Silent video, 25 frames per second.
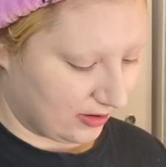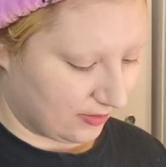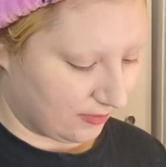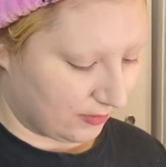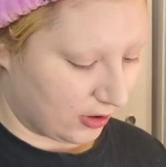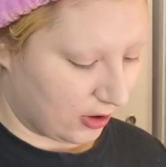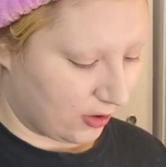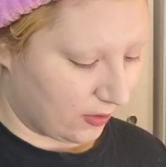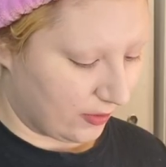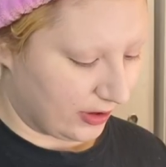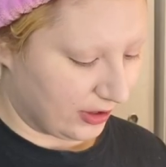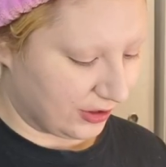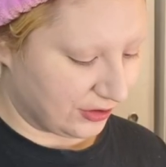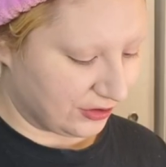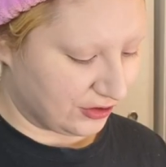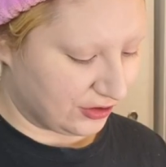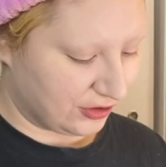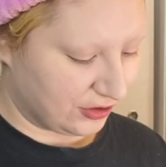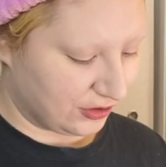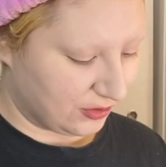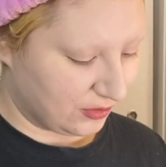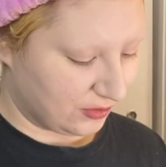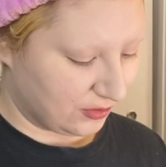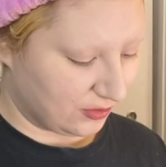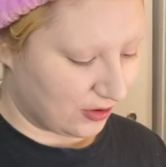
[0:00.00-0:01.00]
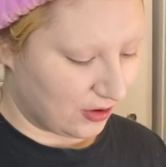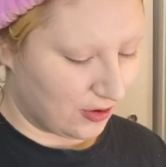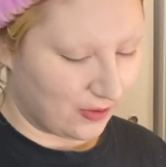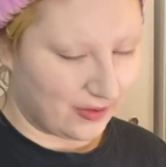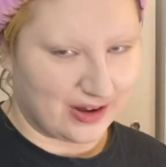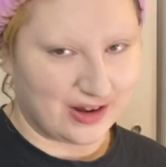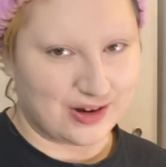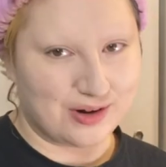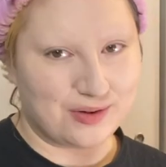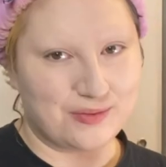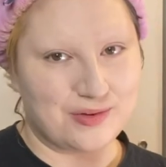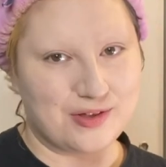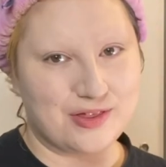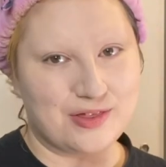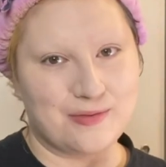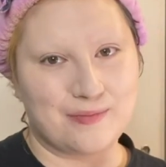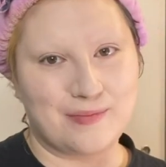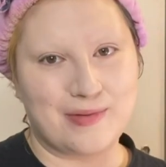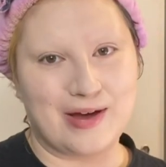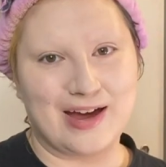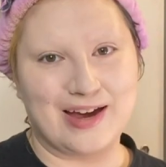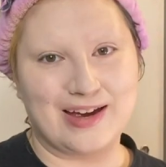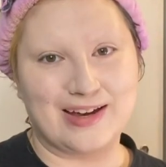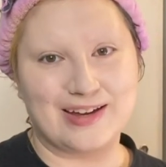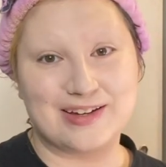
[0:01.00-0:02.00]
am going to go
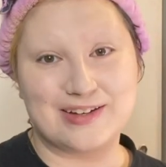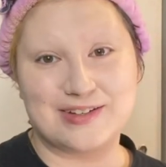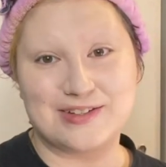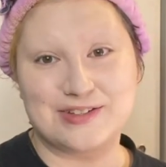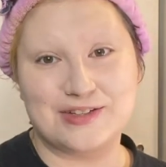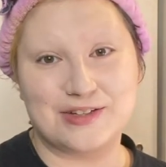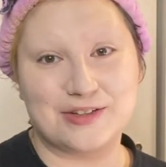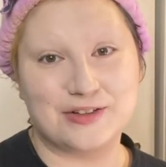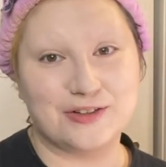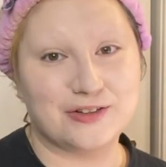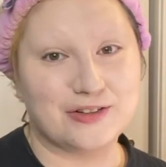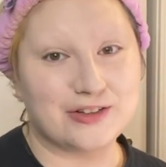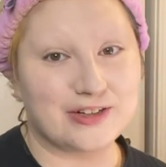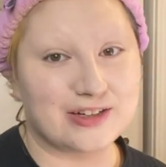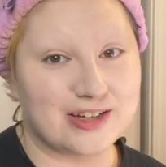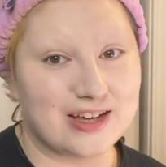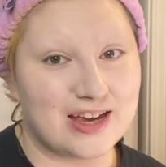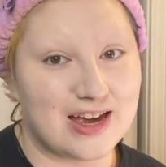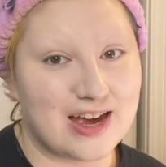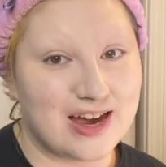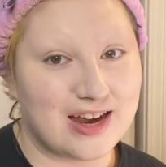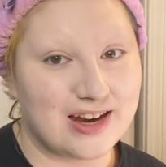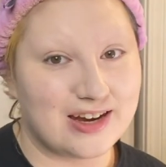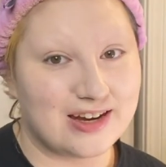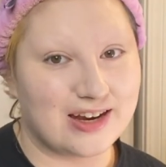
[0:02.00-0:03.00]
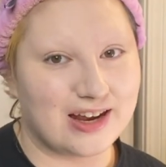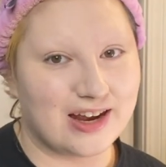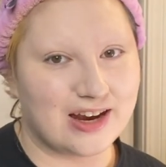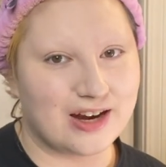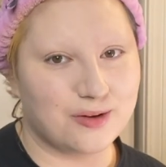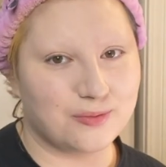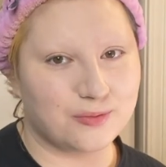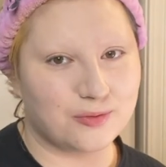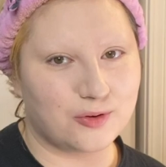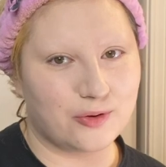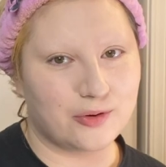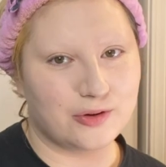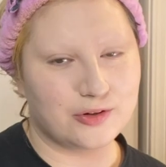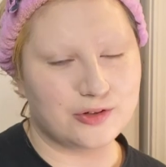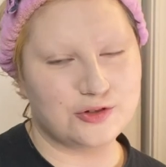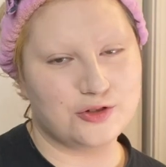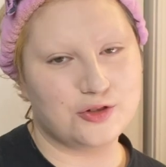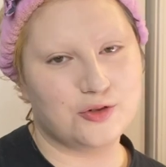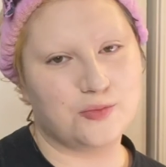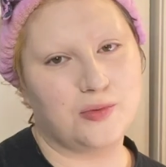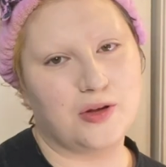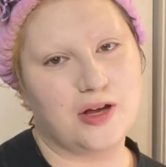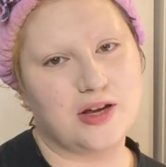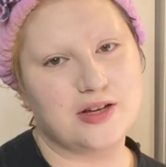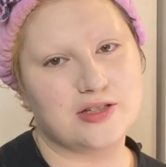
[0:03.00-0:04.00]
my concealer again and I'm going to
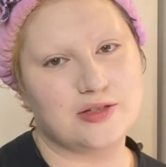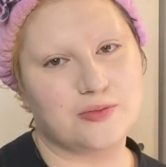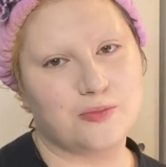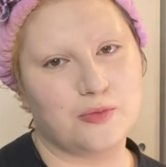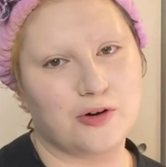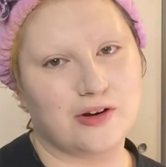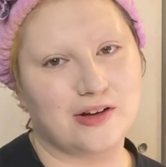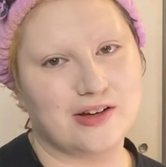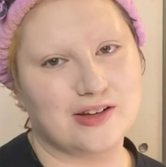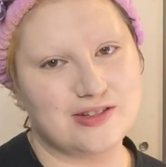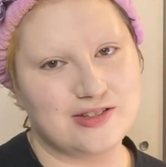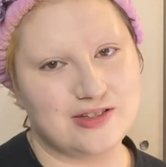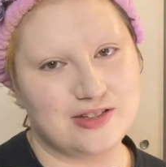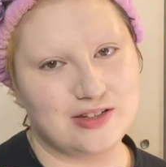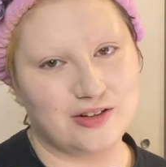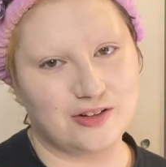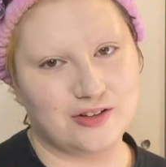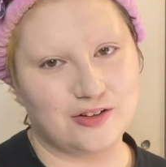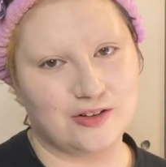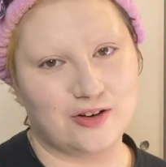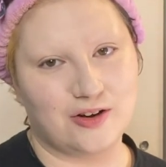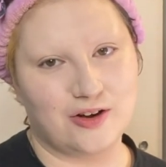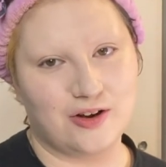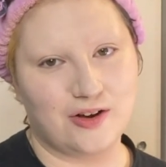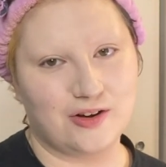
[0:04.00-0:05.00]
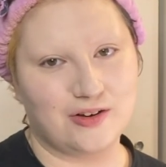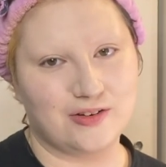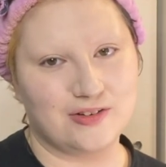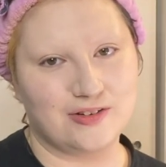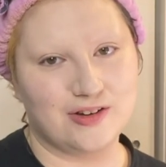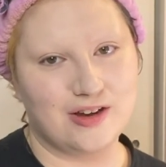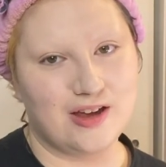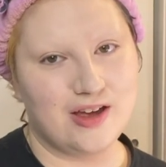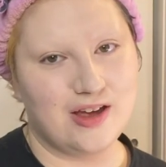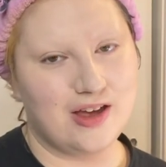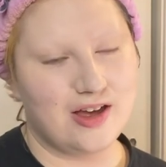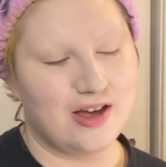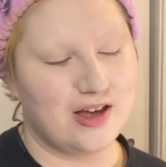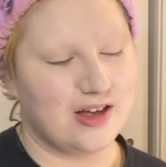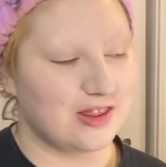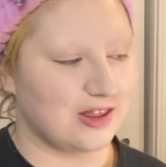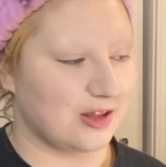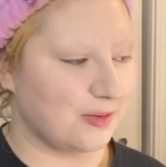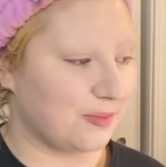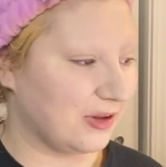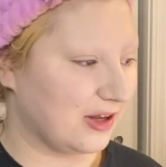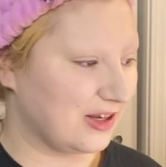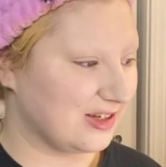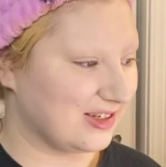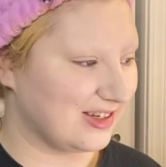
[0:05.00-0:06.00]
apply some more concealer on
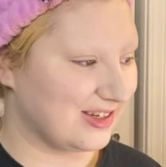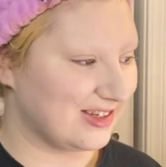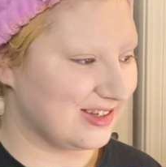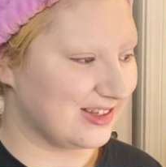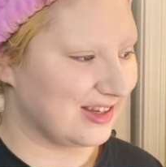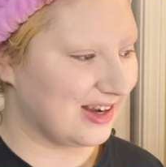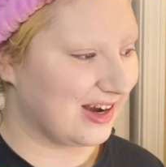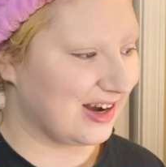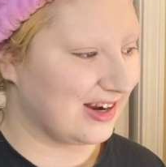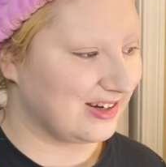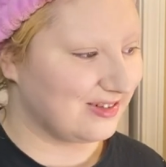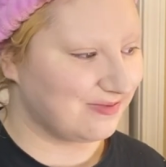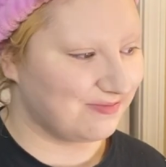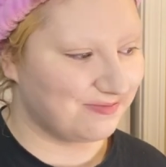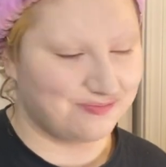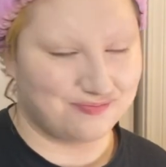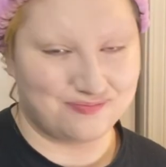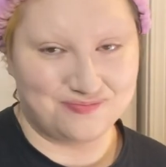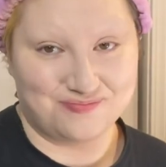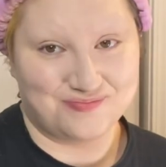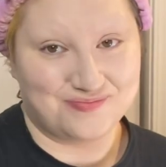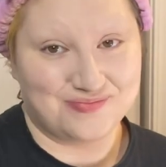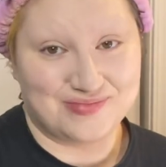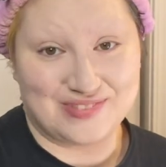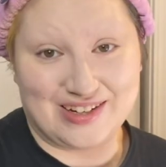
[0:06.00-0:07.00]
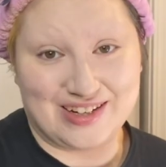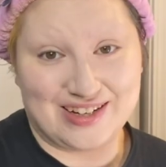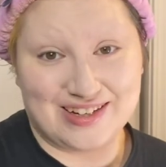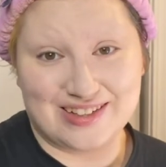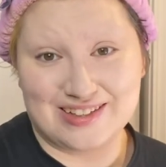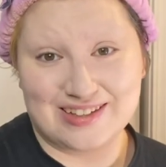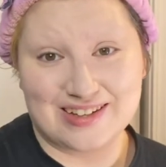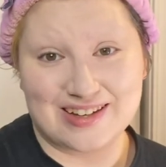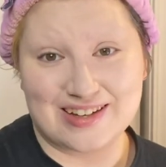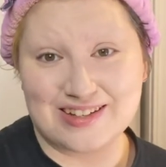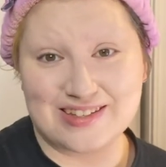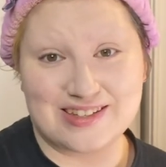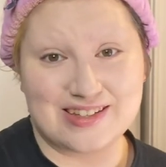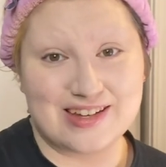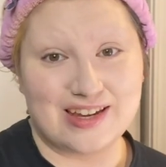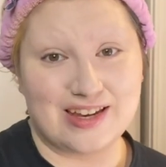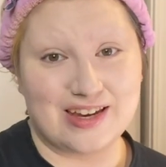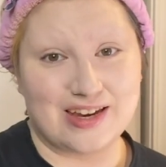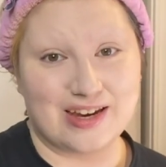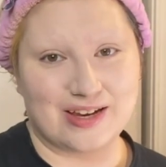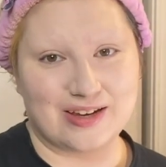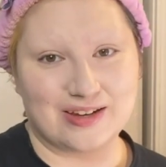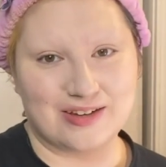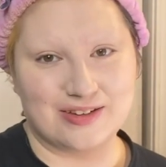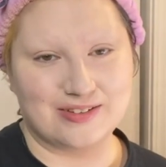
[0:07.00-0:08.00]
the places that need
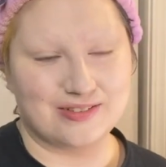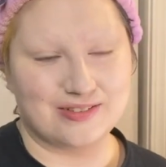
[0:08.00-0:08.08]
concealing.